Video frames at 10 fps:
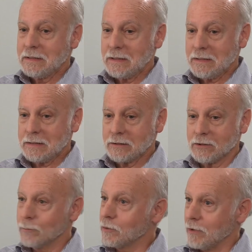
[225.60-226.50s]
In
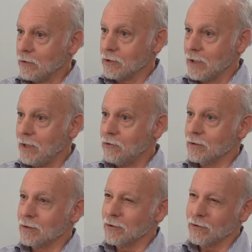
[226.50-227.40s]
terms of
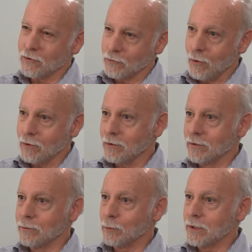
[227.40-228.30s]
education, this is
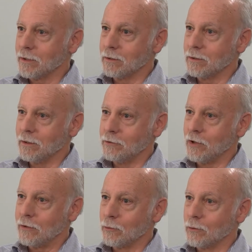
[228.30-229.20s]
stronger than really the
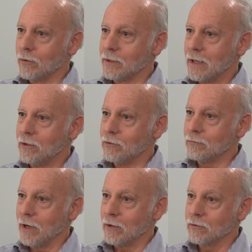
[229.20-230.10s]
gender or the age
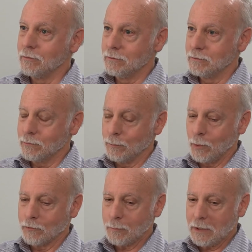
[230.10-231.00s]
effects for the
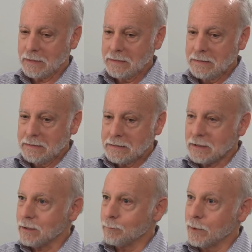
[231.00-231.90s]
most part.
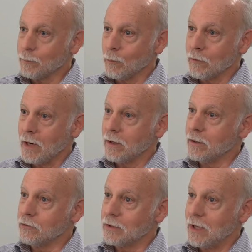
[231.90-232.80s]
People with
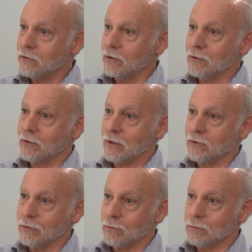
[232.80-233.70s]
higher education
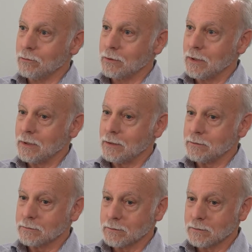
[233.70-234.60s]
tend
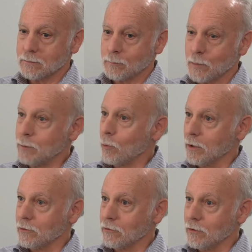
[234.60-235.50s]
to be
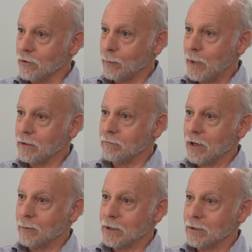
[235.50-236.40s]
more concerned about
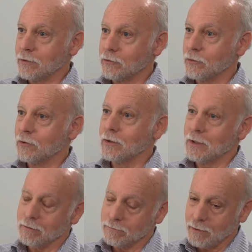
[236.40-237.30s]
environmental issues and
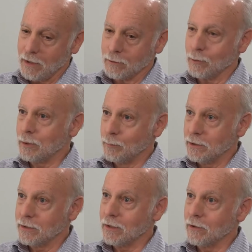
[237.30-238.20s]
to give higher
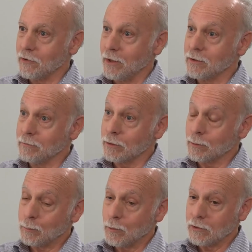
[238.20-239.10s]
credibility to scientific
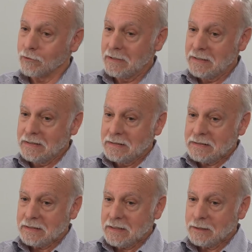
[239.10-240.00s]
reports.
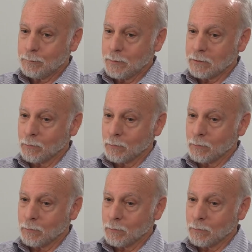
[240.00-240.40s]
But